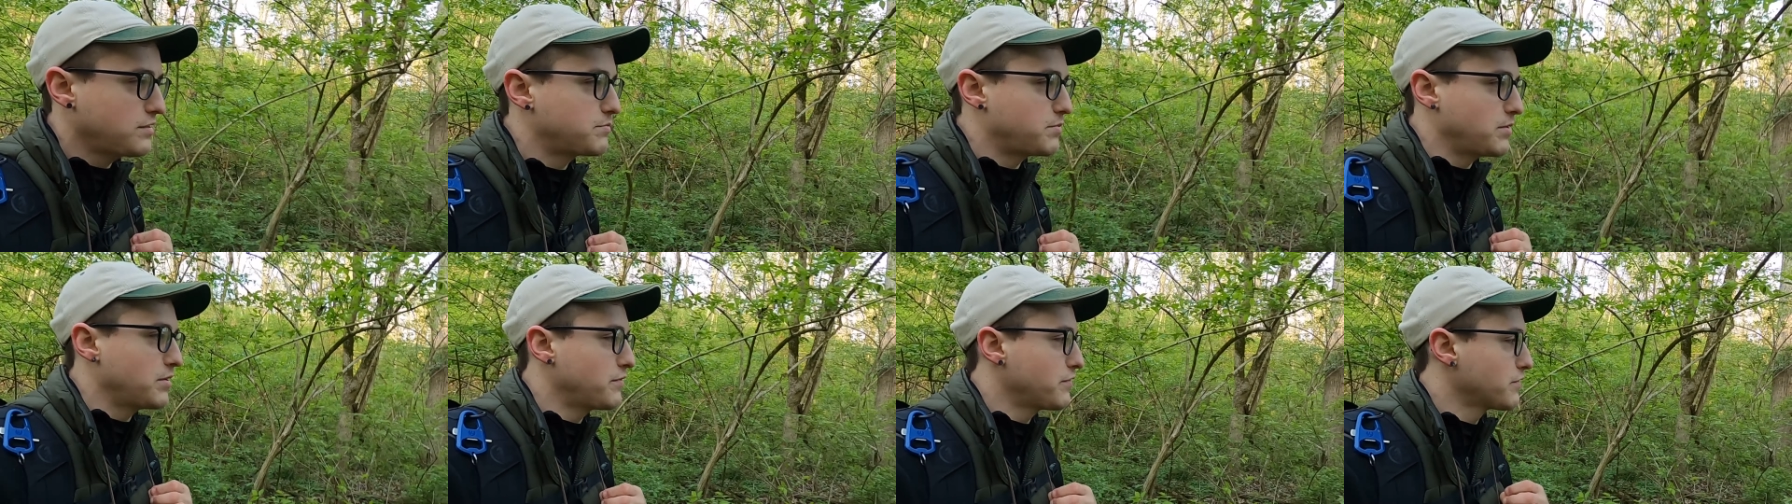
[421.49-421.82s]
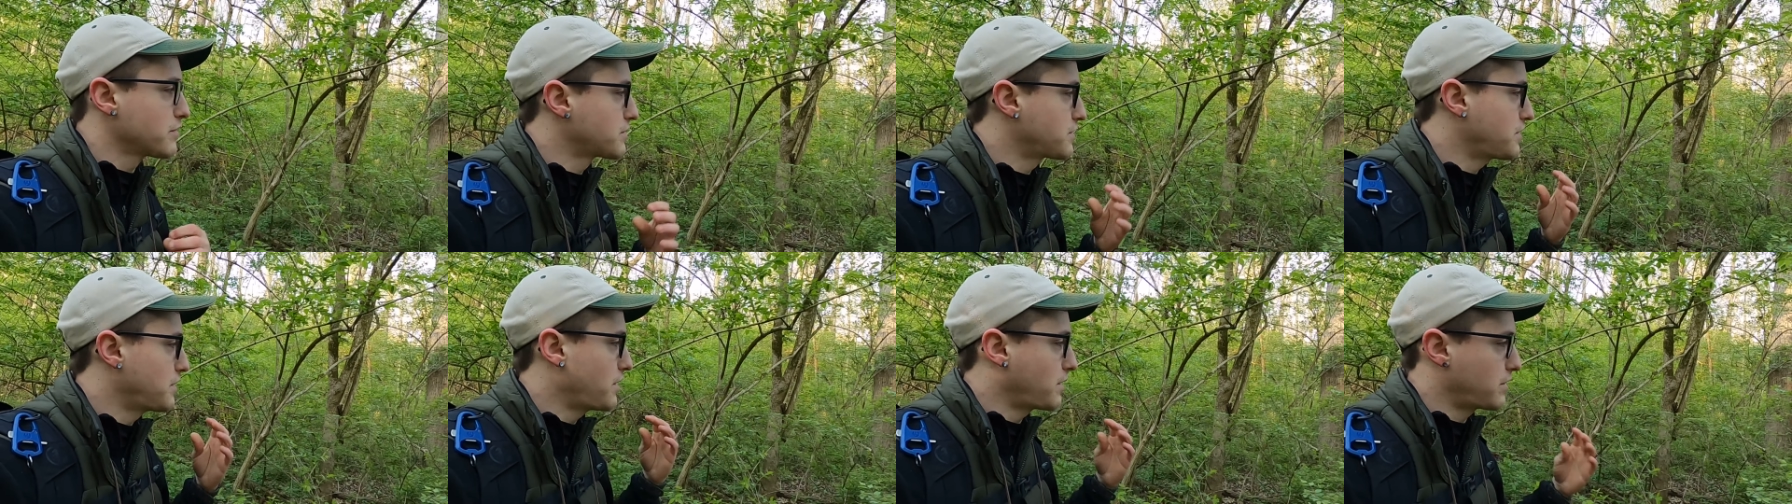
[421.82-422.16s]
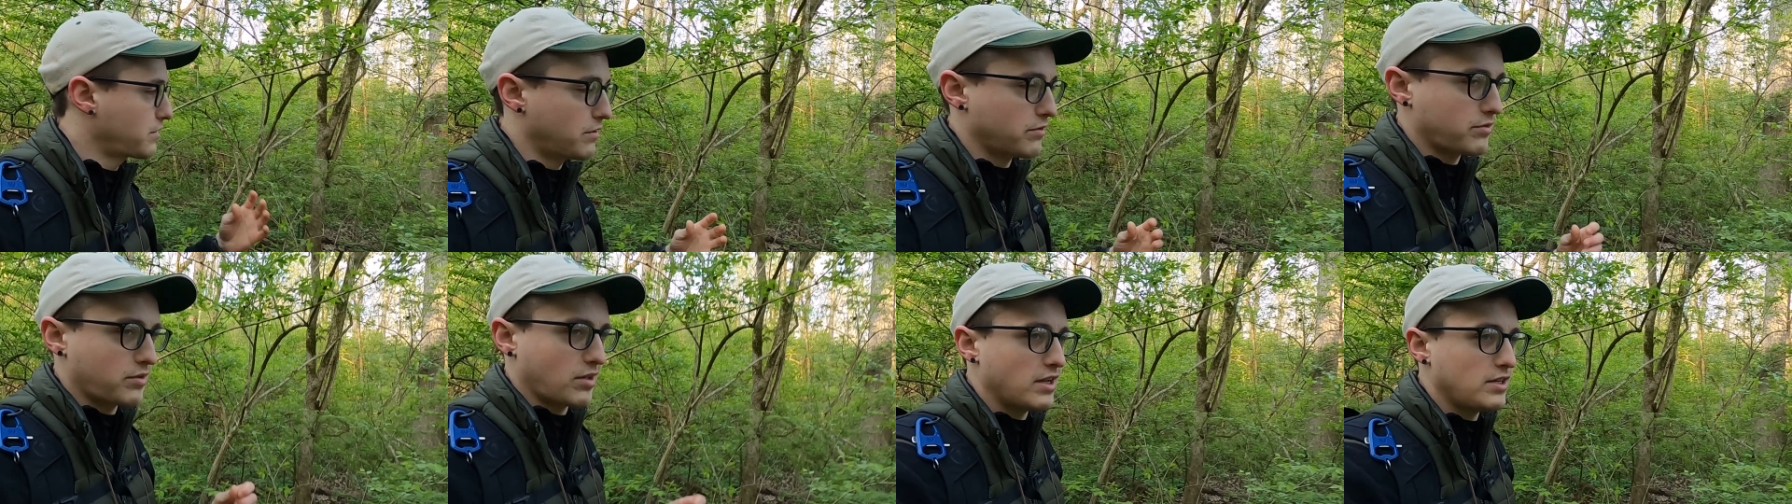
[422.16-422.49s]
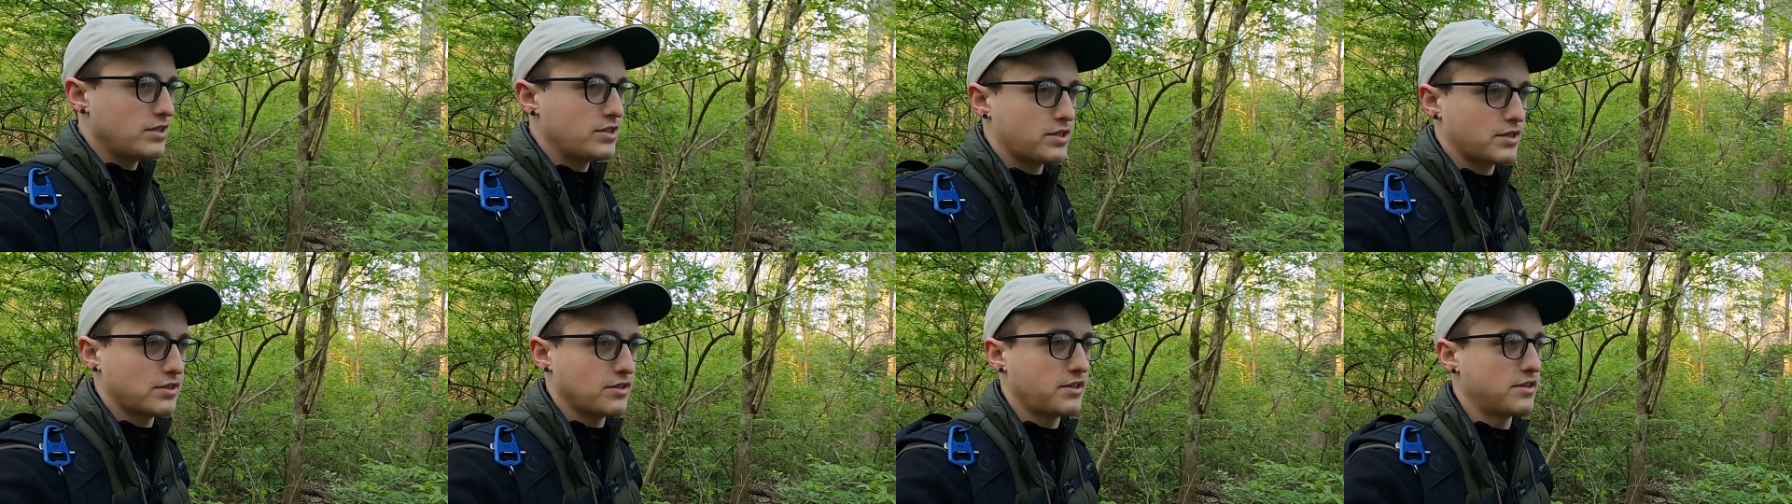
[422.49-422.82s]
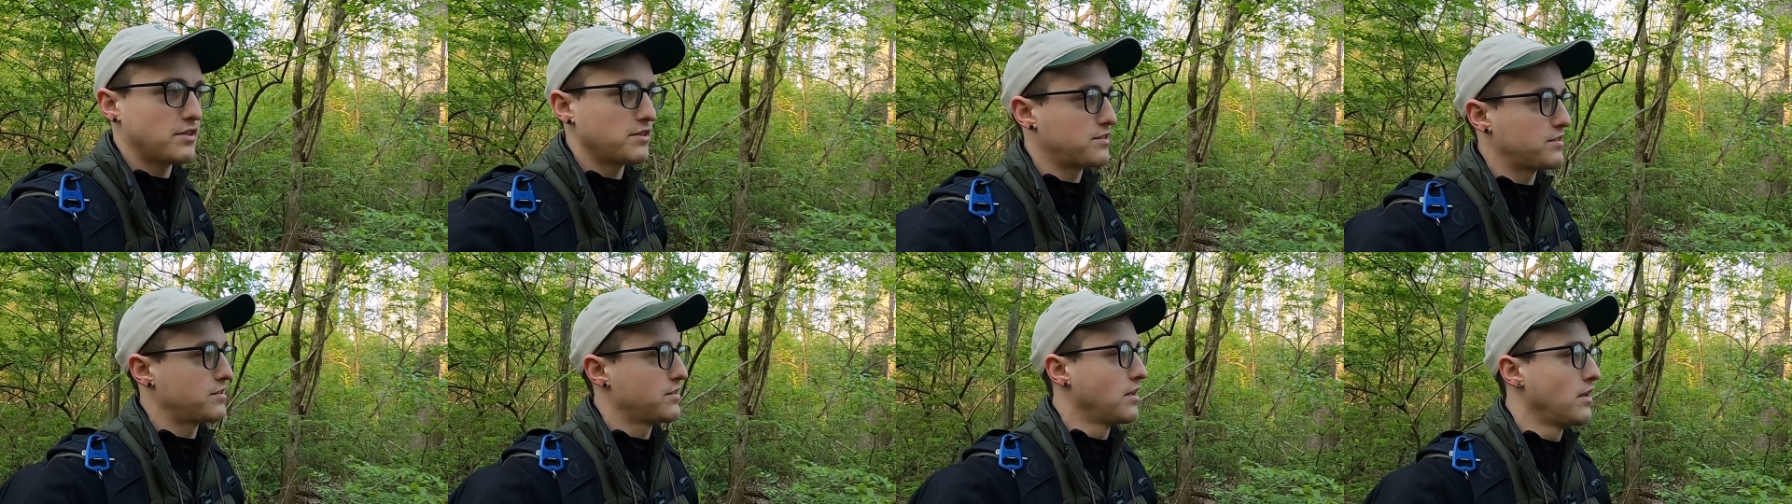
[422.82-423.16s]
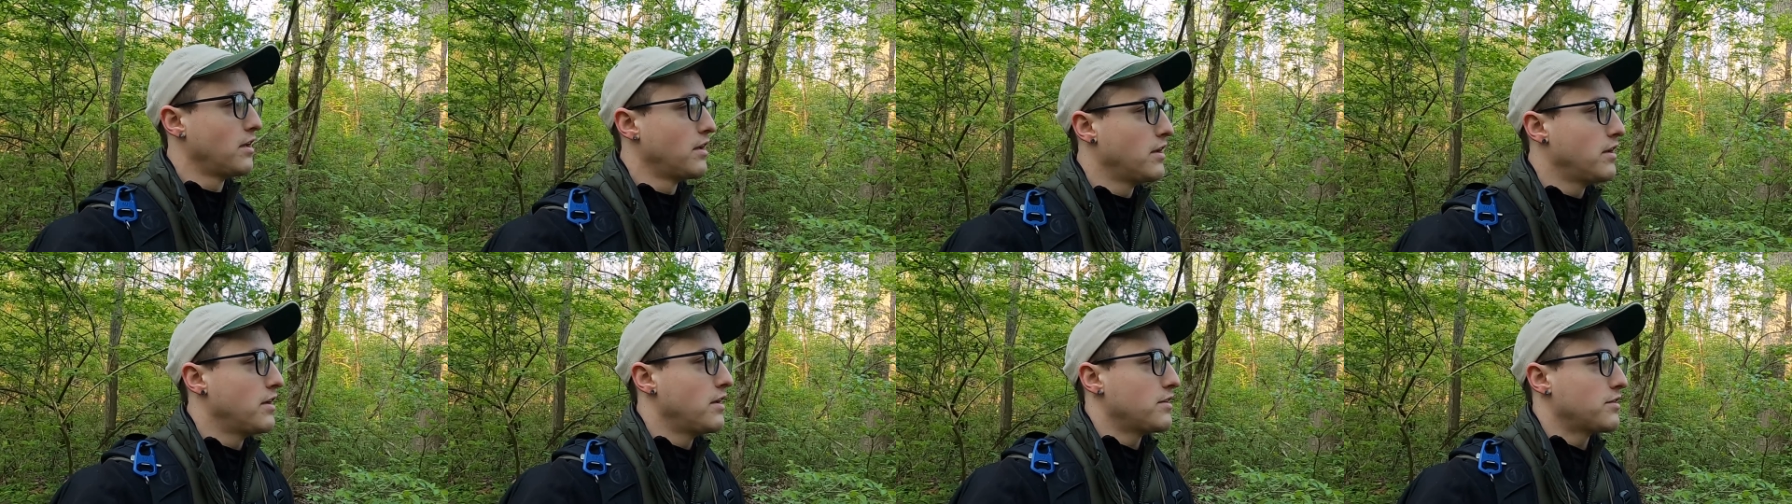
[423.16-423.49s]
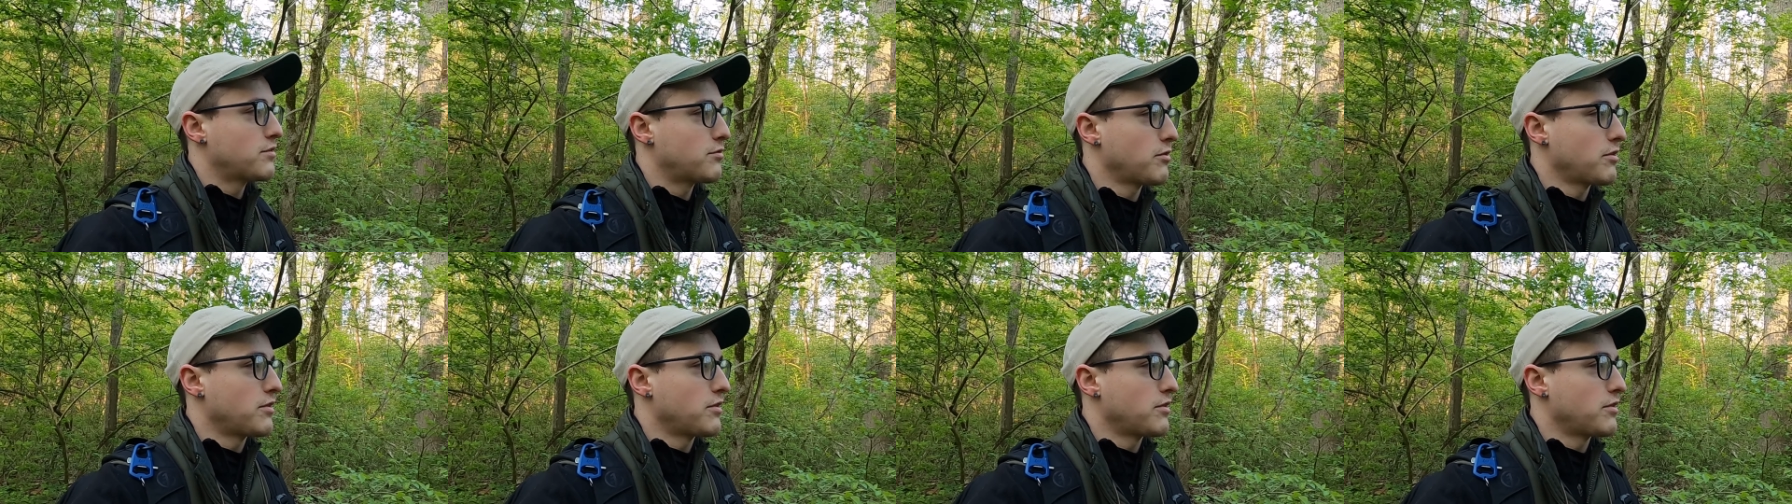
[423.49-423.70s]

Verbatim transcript: beautiful scenic location. And it's, it's